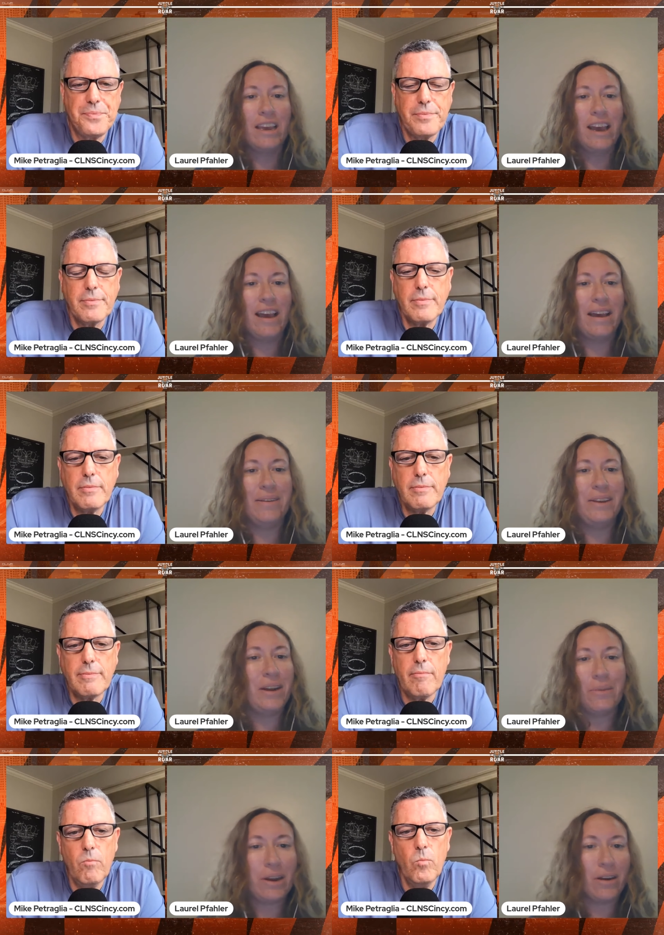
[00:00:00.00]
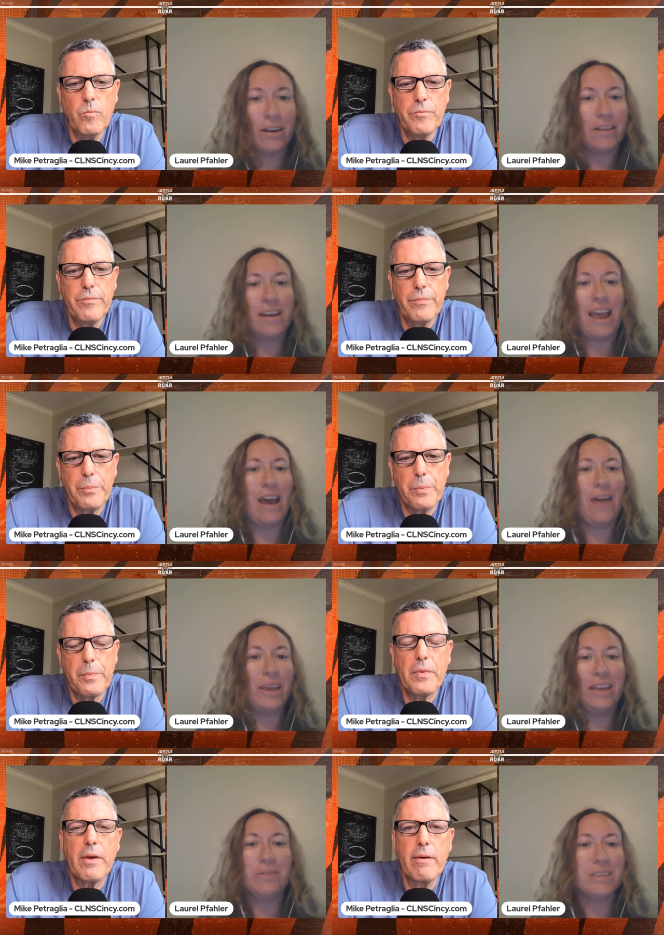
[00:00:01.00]
Speaker 1: uh, you know, we heard how
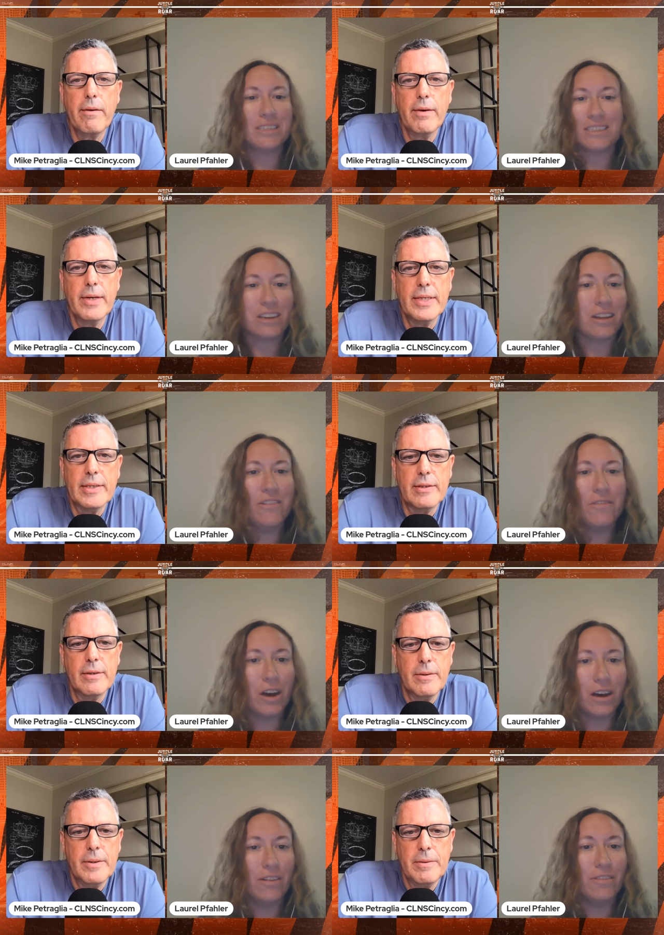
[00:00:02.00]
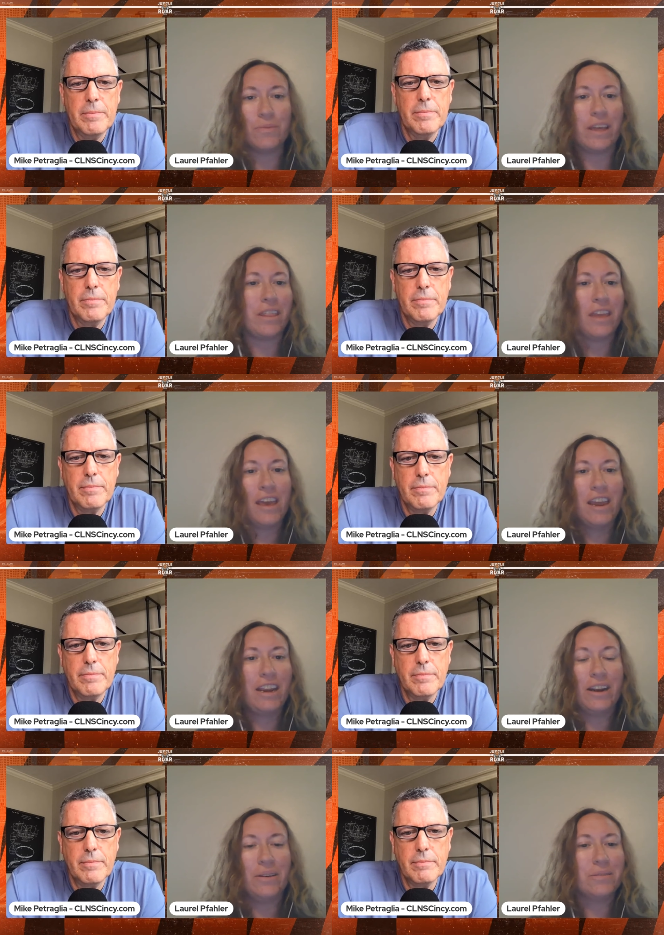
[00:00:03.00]
he was still involved with you
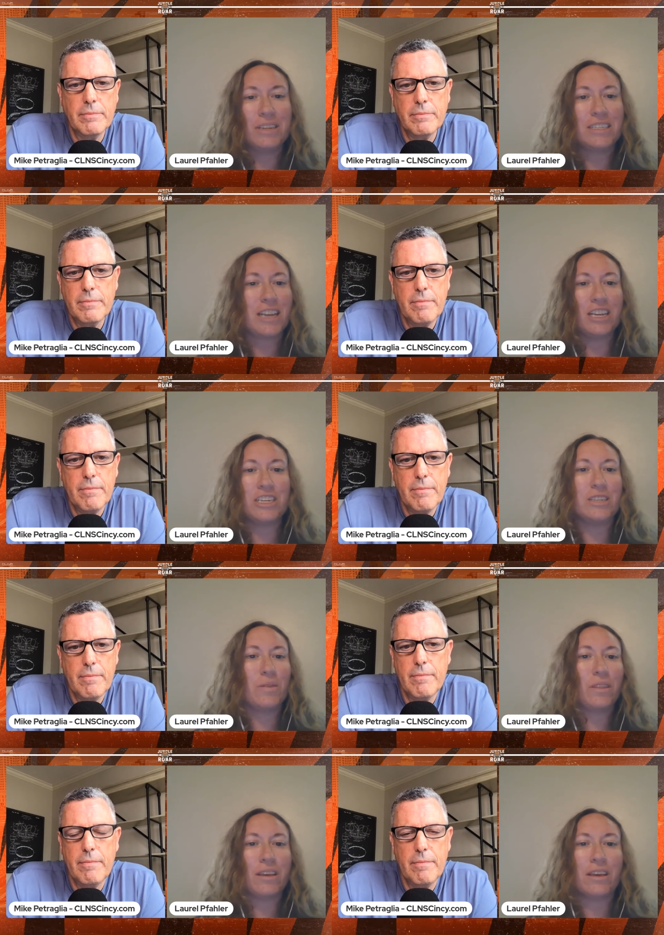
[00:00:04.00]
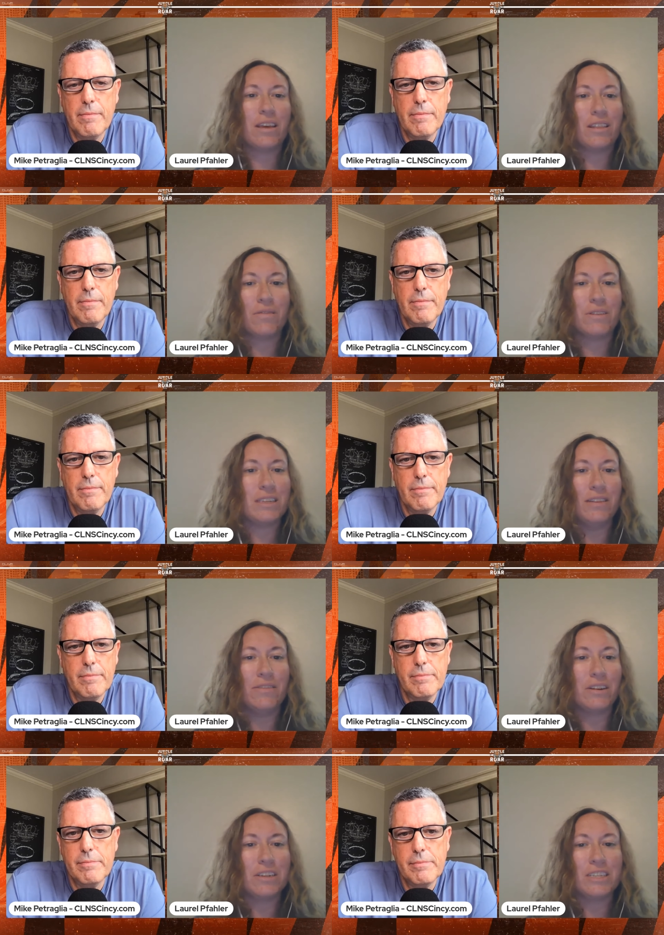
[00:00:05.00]
know discussions with the the
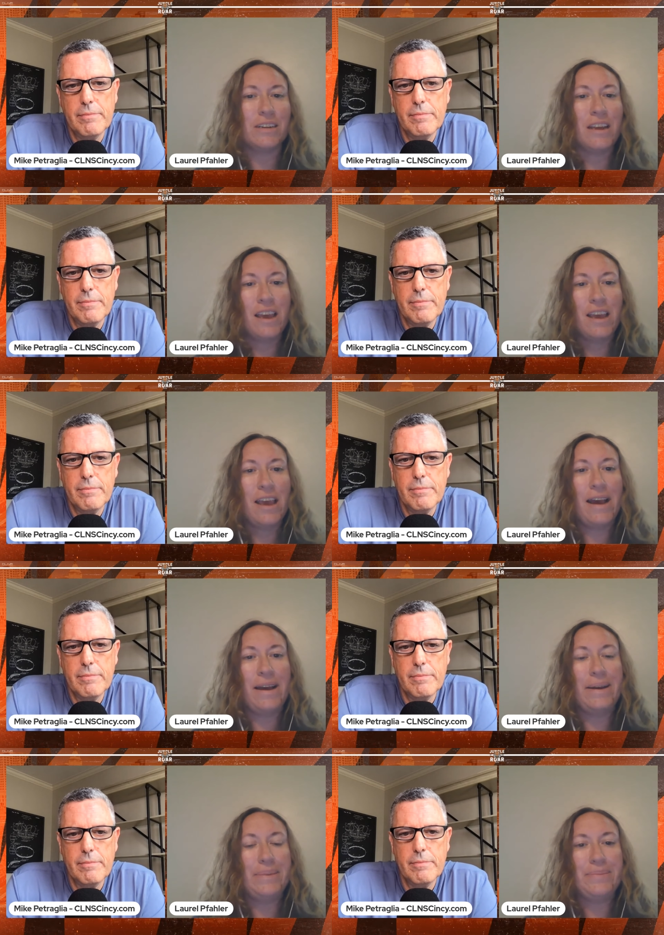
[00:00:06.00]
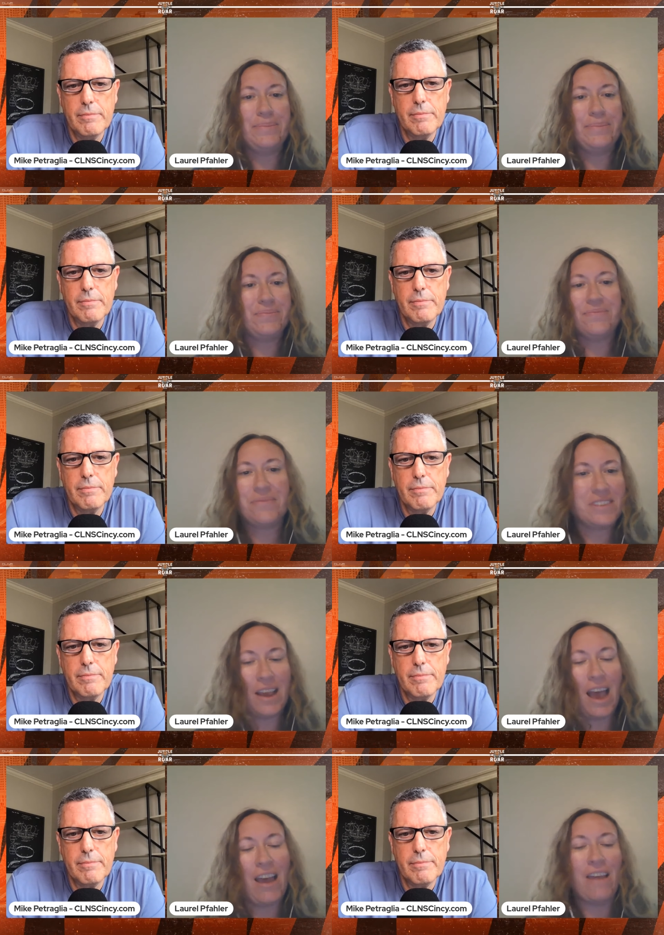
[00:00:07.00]
receivers and um, so
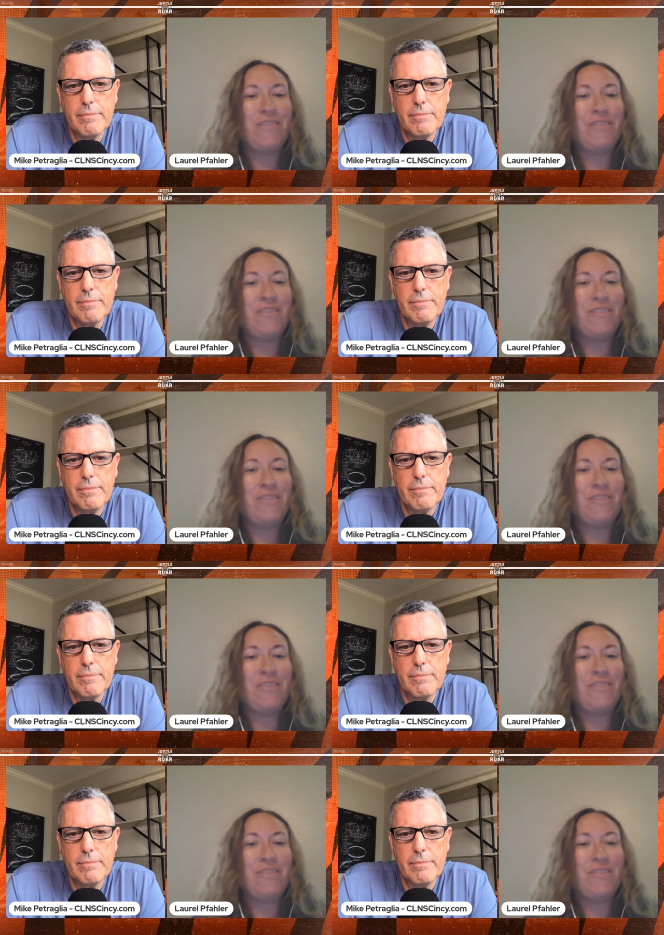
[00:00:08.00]
I, I